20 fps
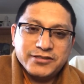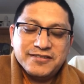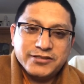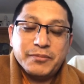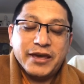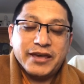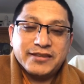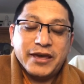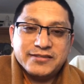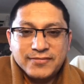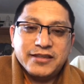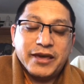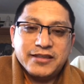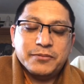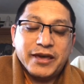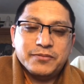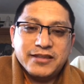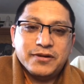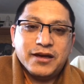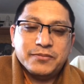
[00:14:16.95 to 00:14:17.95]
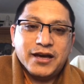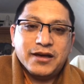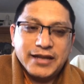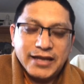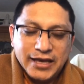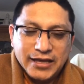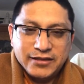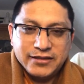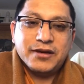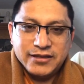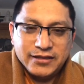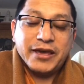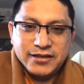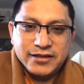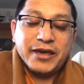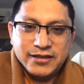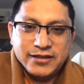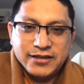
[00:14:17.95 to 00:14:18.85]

makes them unhealthy.